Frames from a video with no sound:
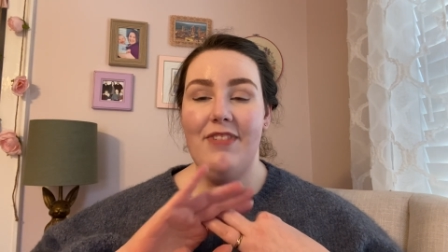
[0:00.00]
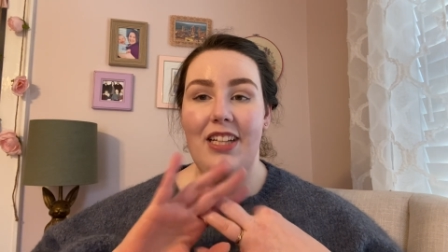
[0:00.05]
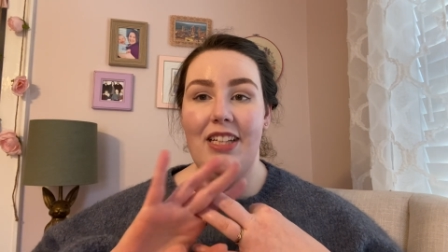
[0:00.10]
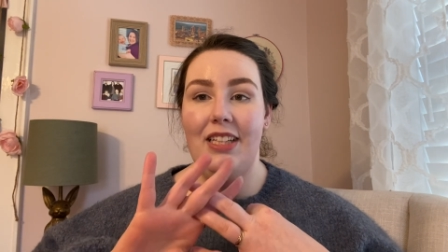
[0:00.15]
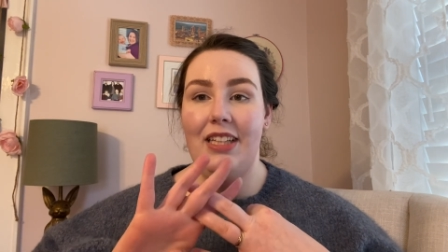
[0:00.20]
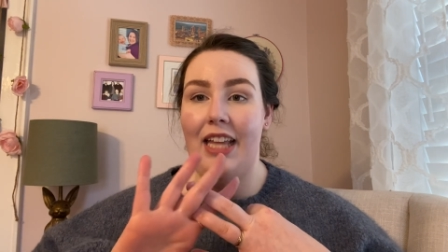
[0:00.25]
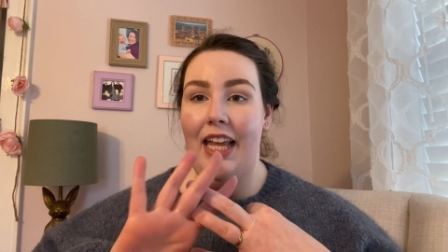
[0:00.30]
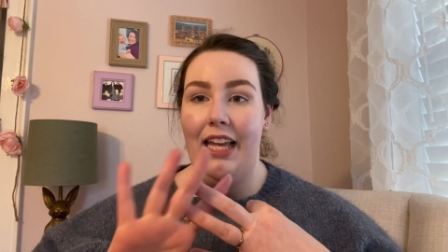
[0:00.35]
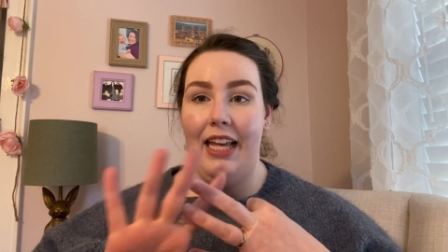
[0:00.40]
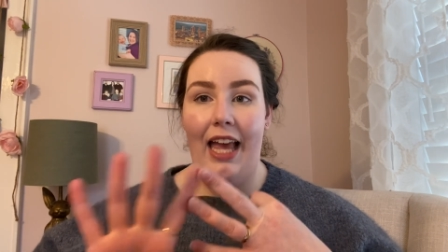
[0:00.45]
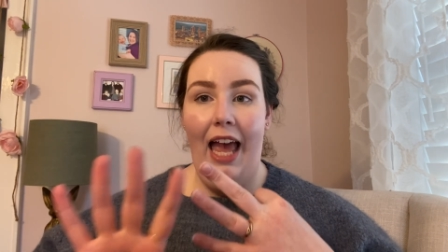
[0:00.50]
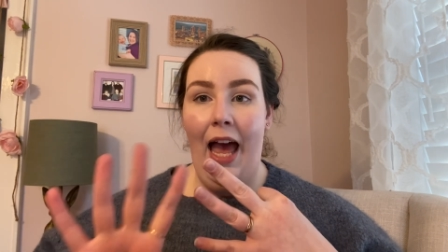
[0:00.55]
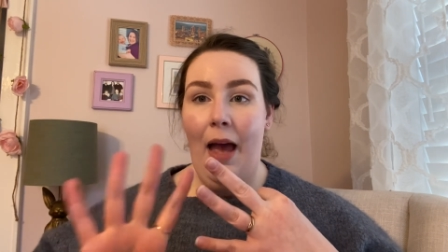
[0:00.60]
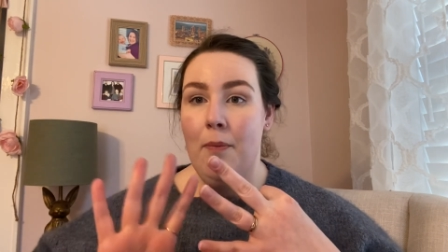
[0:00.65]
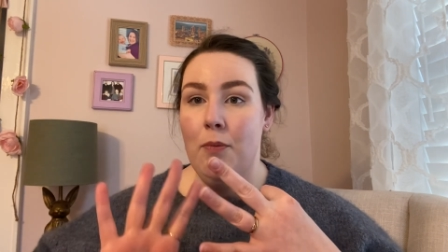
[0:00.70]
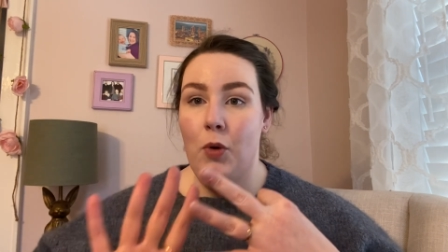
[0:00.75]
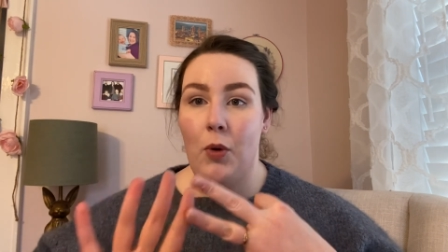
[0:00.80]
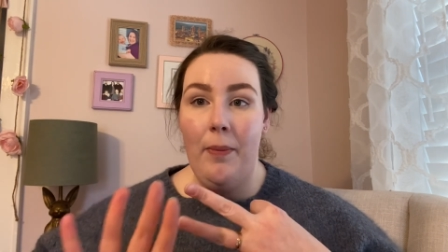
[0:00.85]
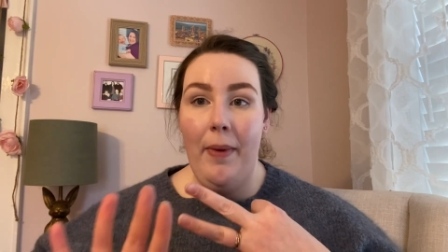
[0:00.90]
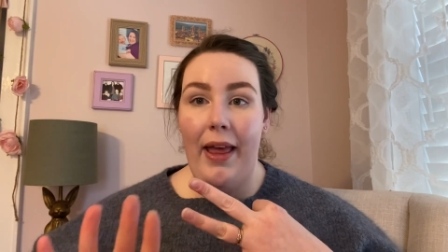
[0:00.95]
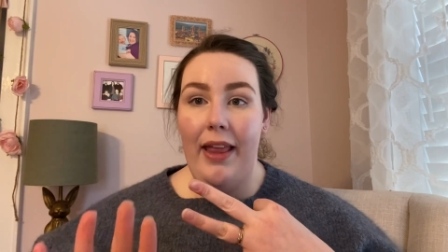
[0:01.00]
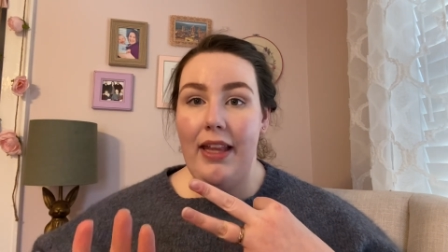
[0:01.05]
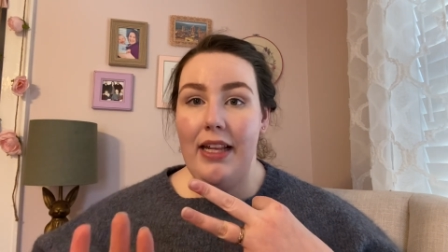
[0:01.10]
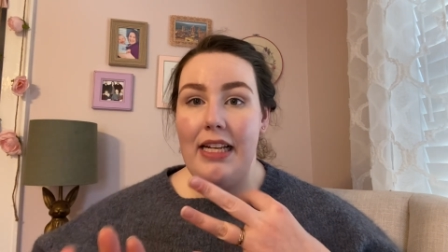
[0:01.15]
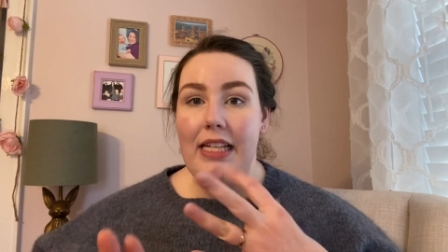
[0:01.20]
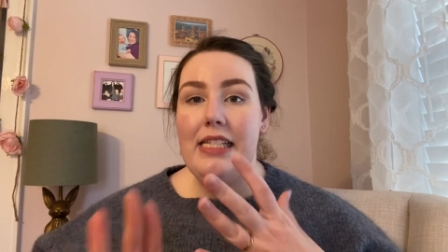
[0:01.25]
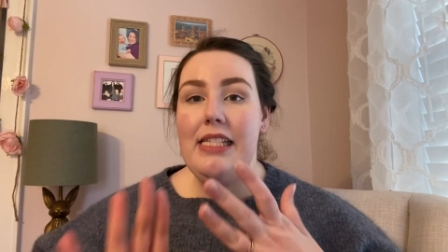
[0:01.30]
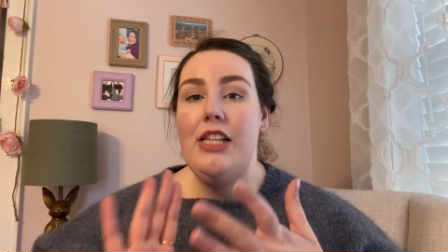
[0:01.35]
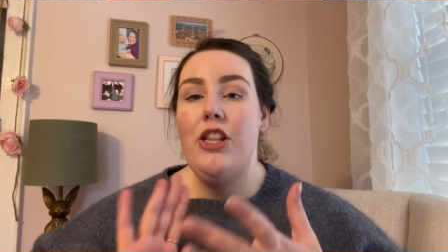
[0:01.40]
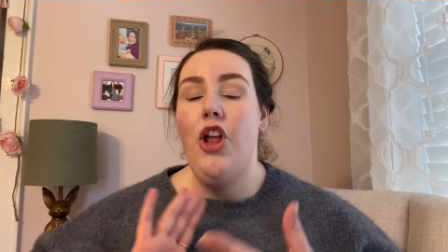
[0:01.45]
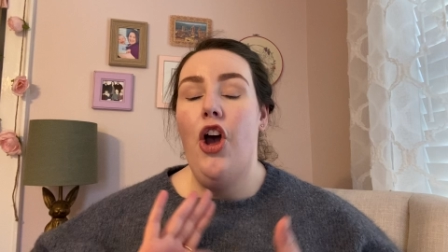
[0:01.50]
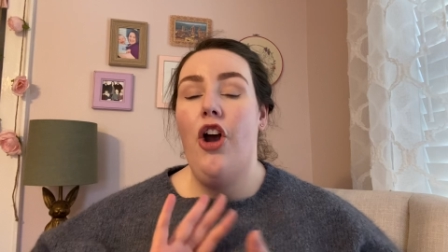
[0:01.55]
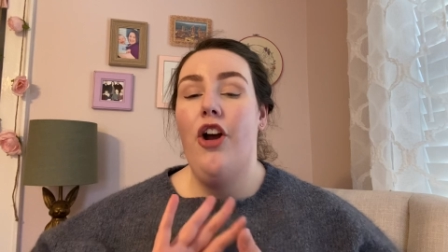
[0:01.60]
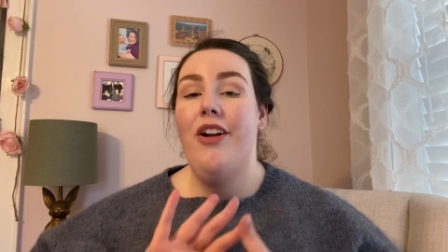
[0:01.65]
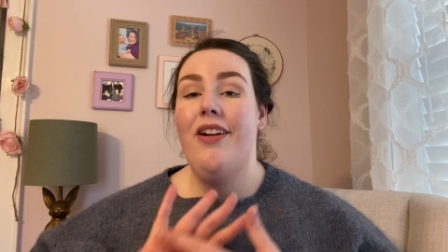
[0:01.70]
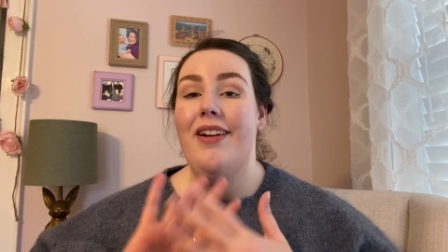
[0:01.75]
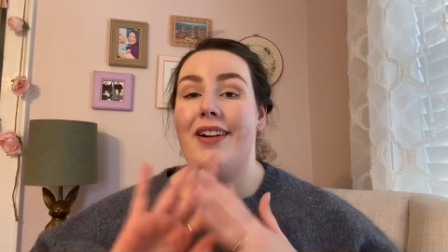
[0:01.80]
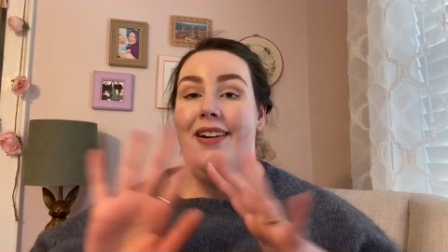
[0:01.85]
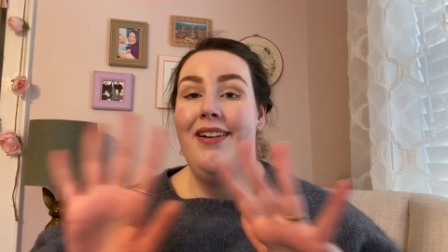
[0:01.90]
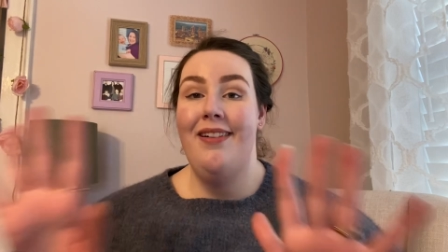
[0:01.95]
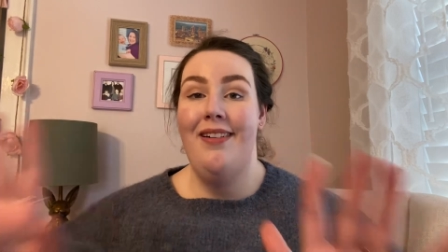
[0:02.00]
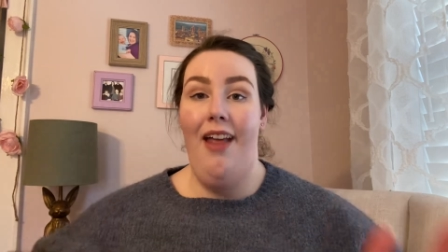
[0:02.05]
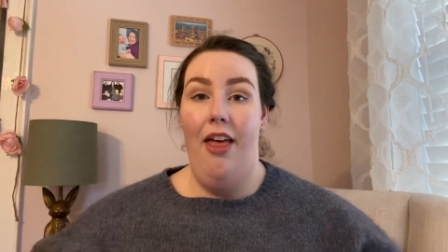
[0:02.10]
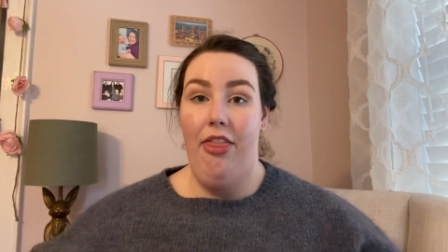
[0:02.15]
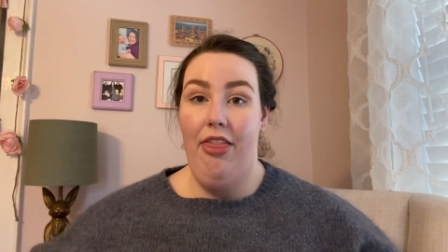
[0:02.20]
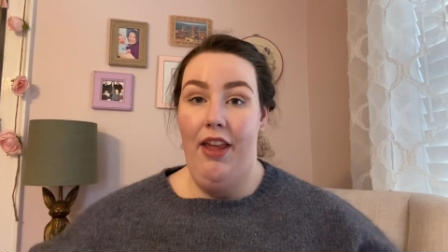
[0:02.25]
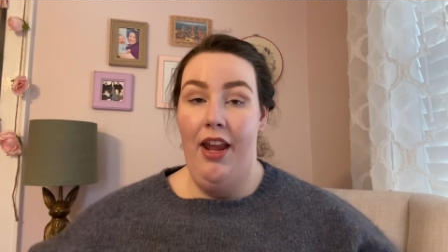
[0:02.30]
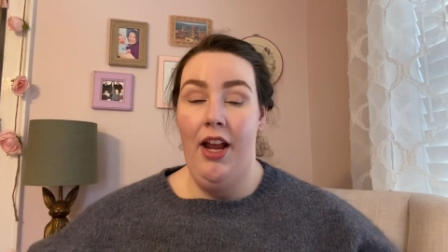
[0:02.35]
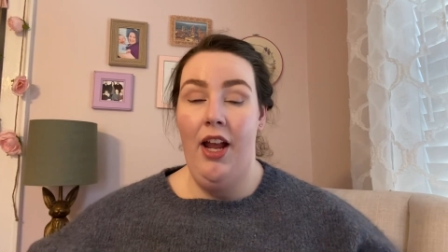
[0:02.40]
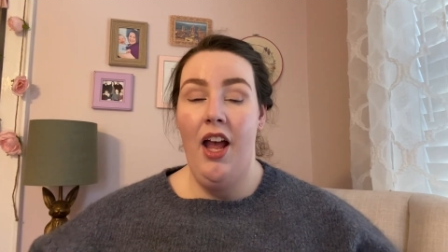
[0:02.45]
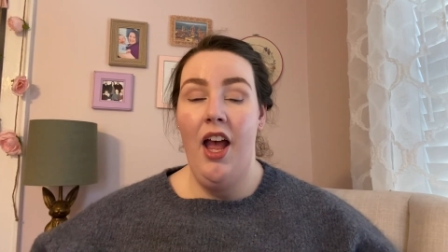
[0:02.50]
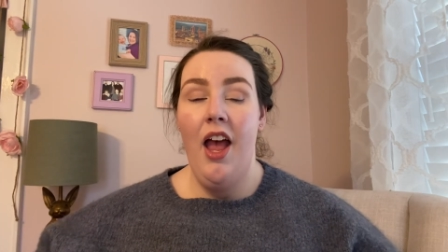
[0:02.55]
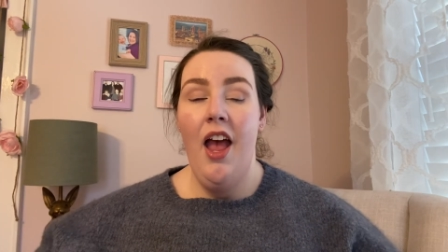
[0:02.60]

like abnormalities in the heart, nothing.